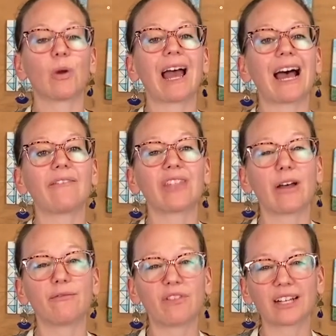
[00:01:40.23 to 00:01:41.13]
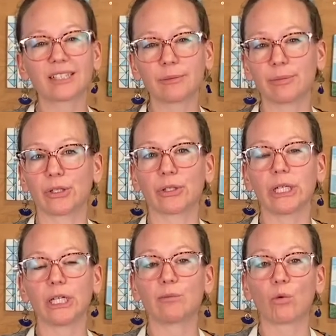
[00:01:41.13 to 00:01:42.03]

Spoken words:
have that flexibility and